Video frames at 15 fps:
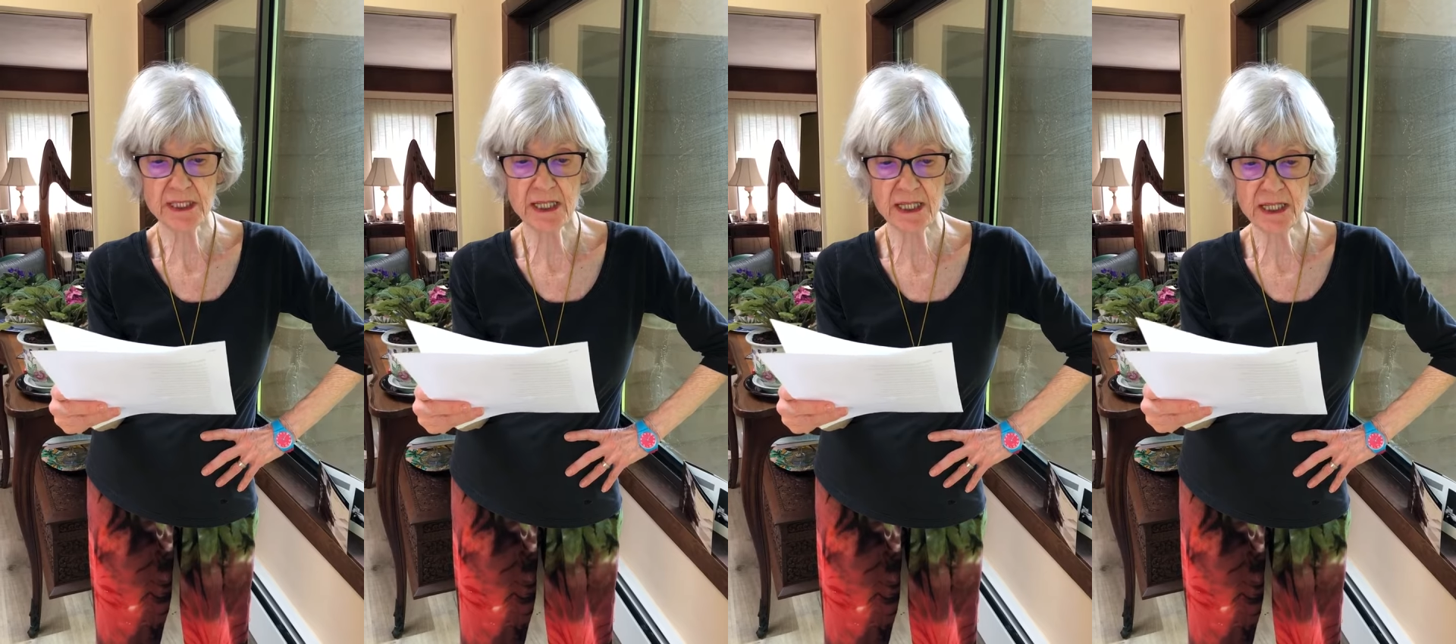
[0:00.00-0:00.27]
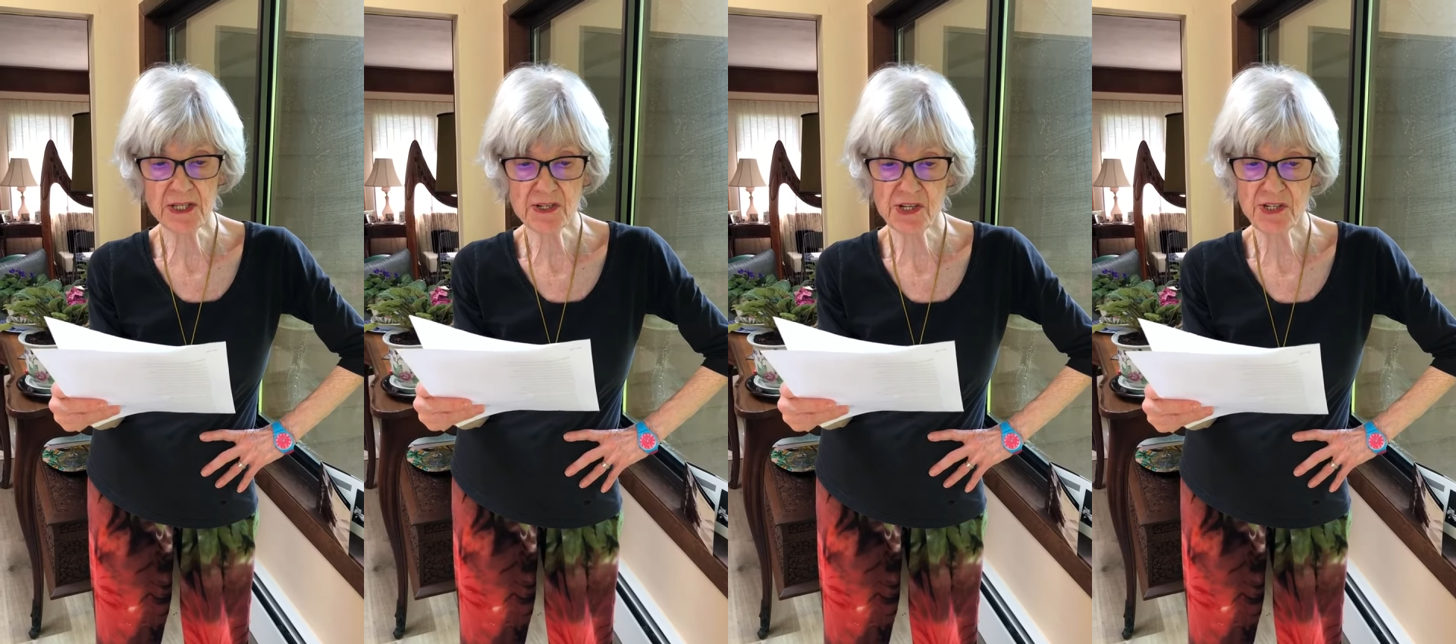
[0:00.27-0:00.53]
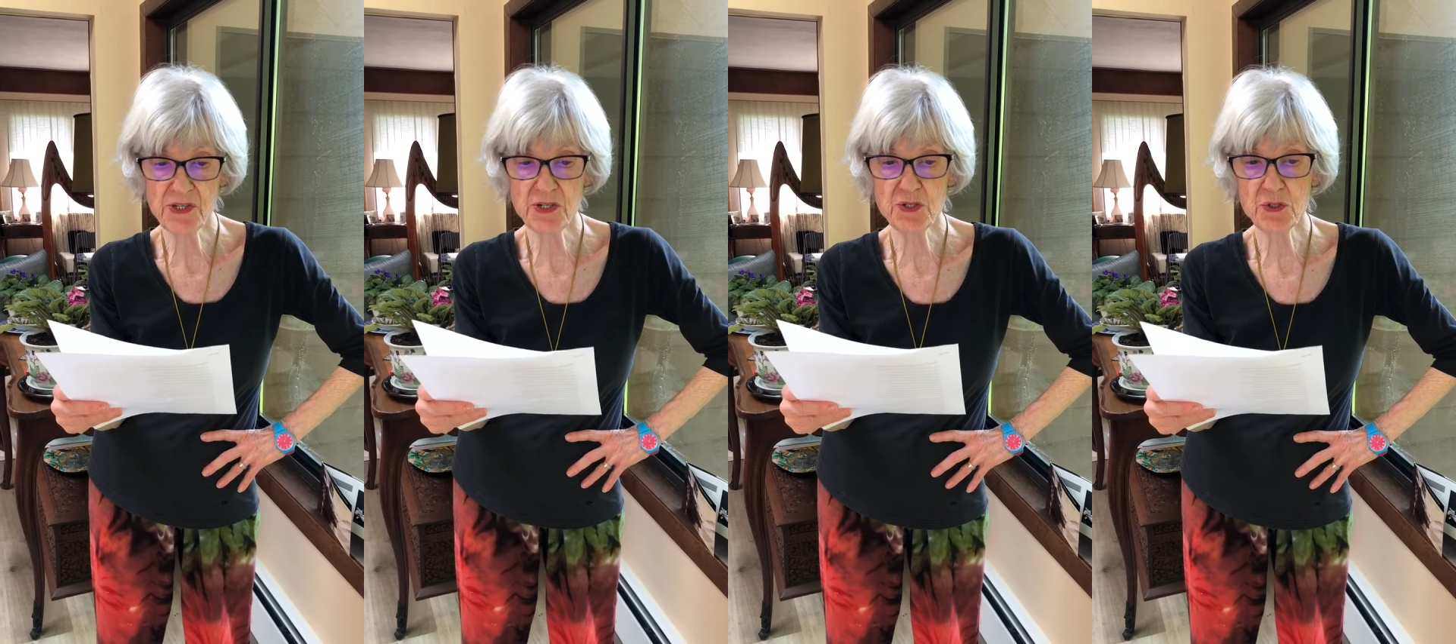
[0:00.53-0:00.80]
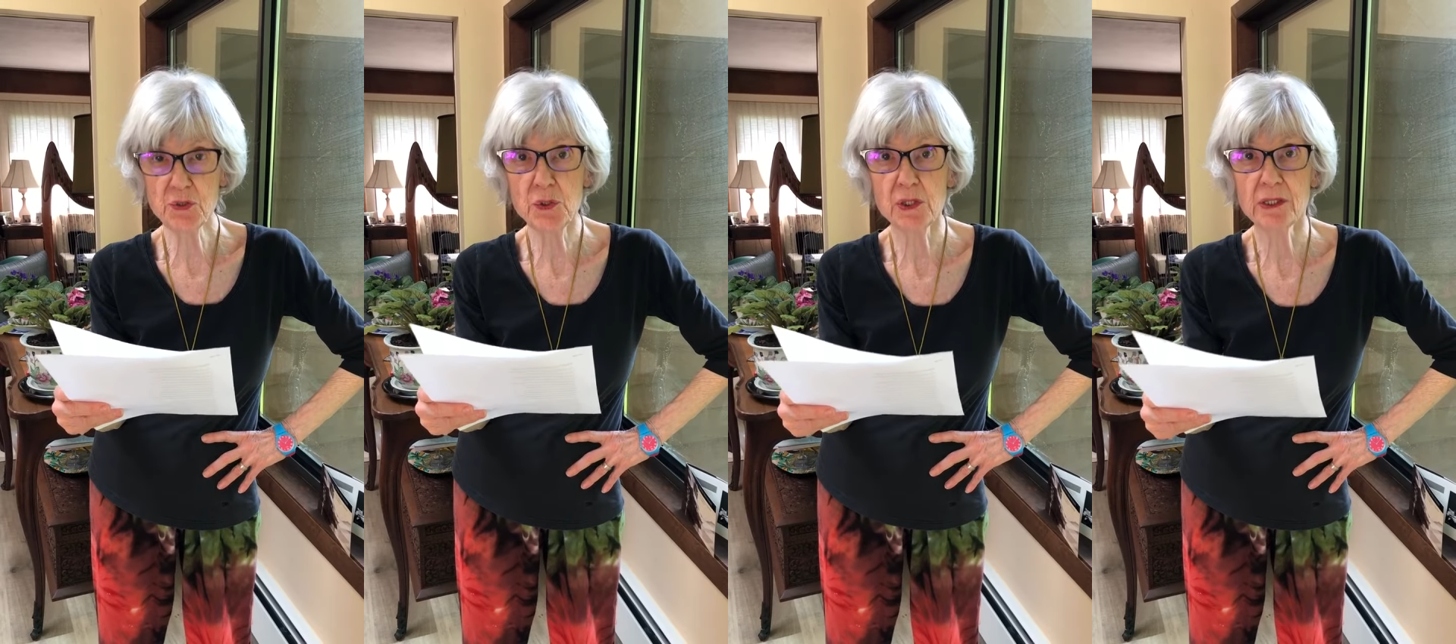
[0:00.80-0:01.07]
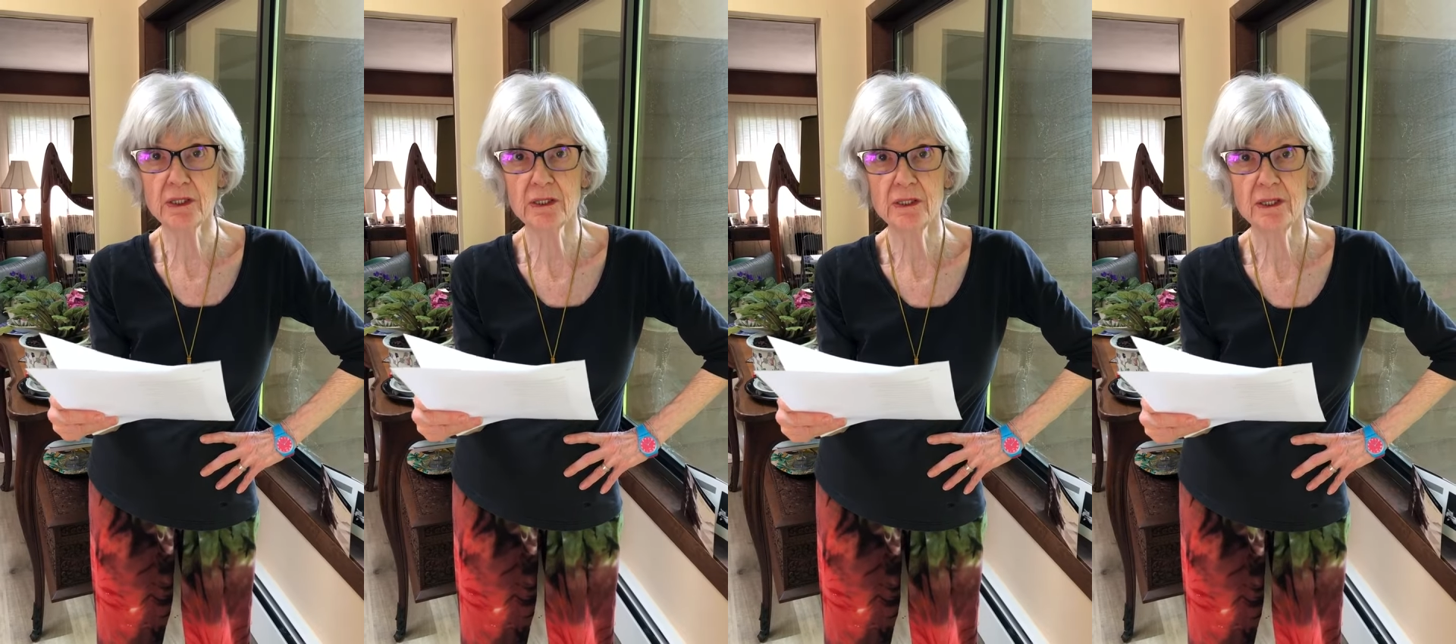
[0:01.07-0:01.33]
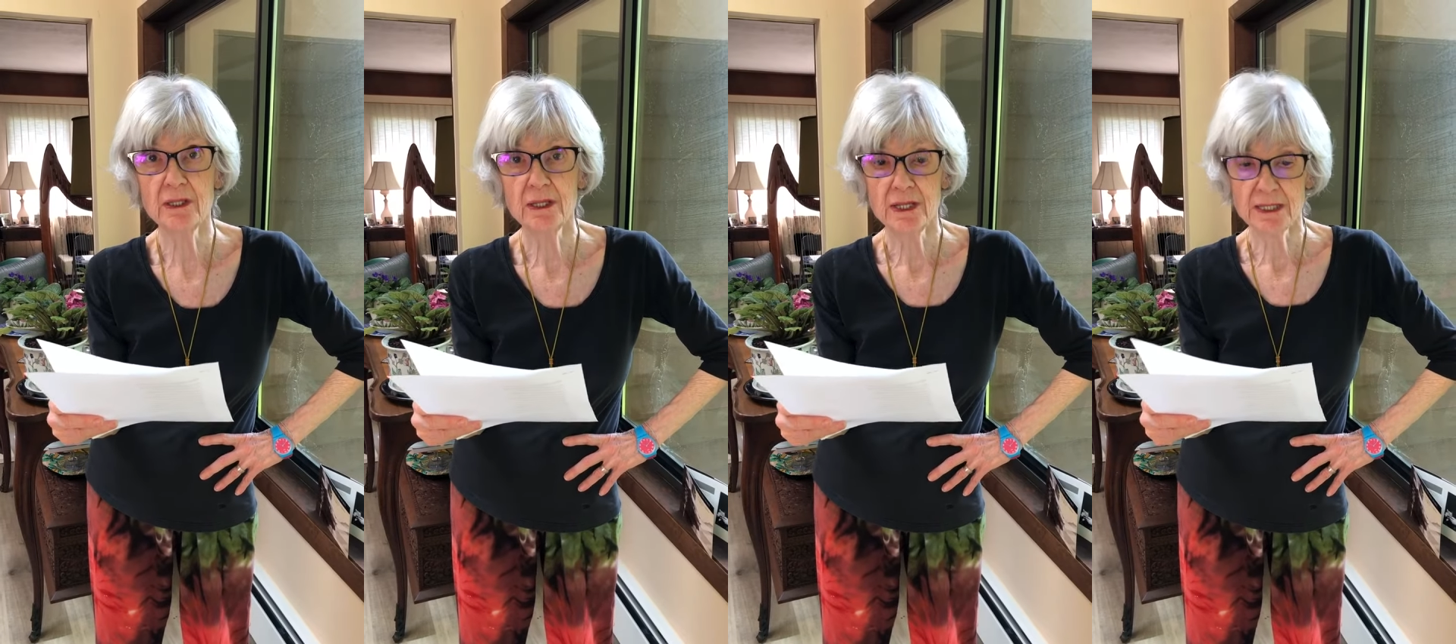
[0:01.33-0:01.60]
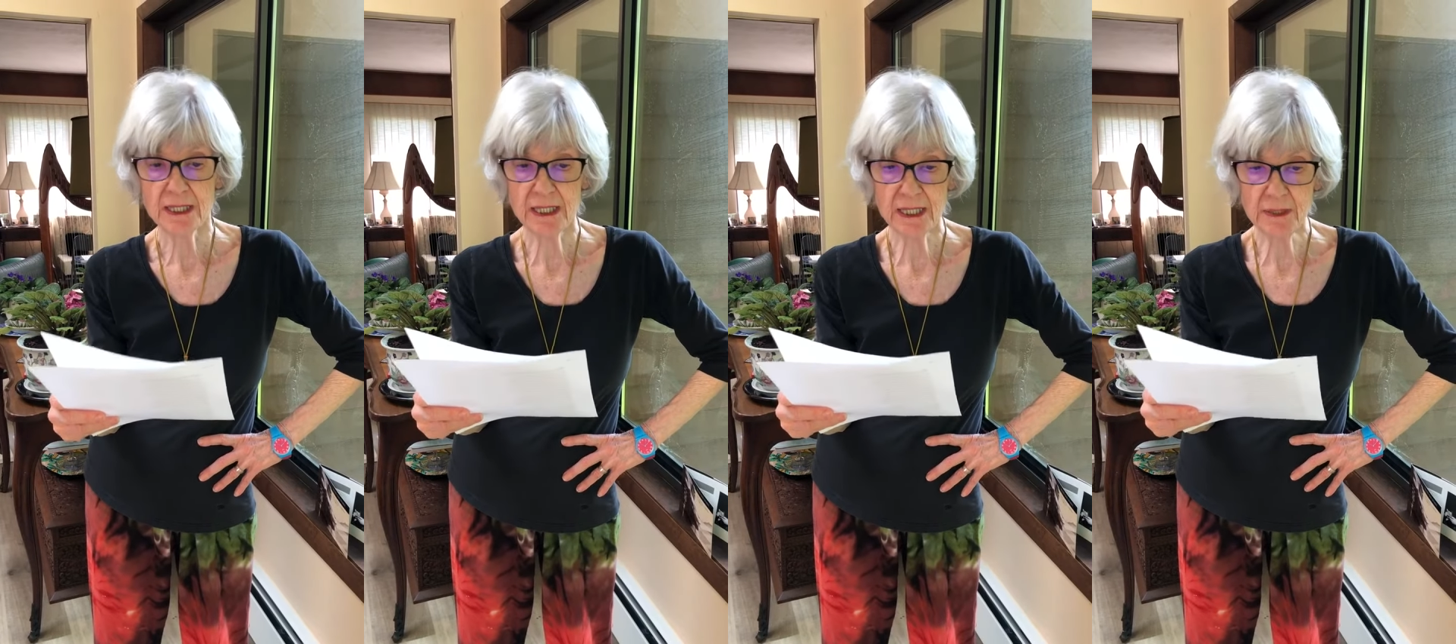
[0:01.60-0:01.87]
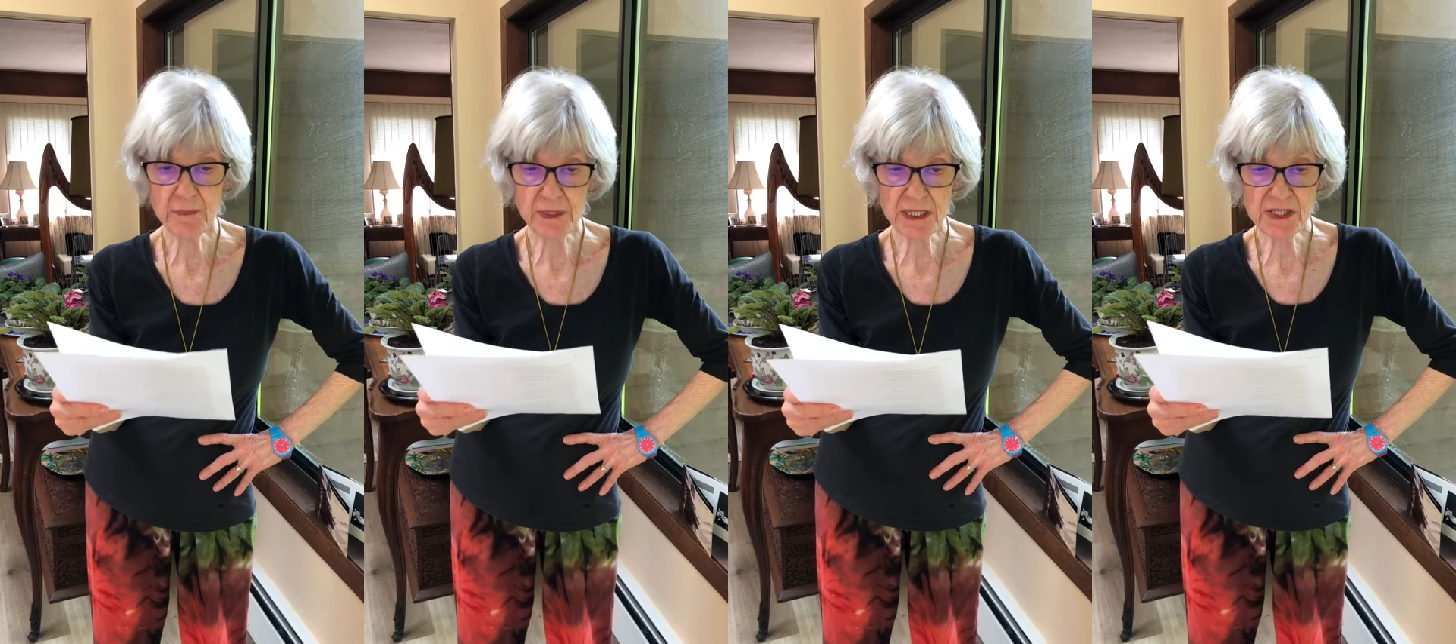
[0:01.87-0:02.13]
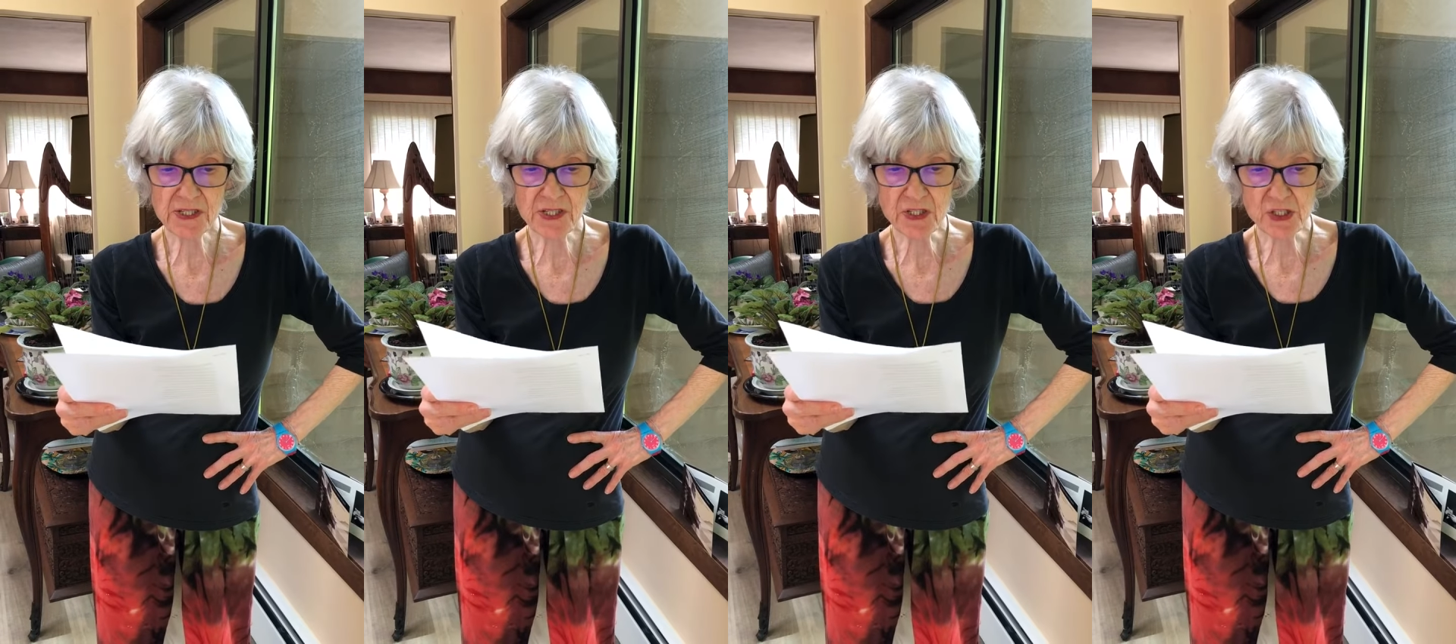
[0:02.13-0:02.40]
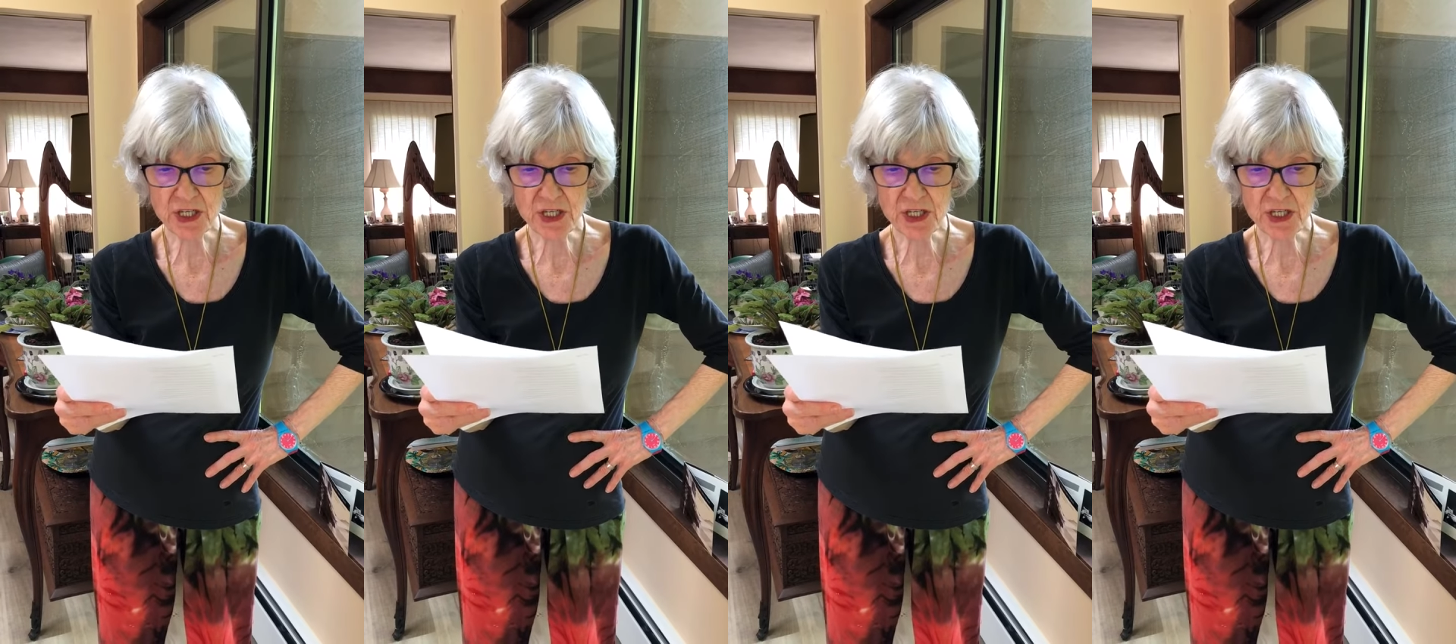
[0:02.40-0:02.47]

to kids as a tool? To keep kids in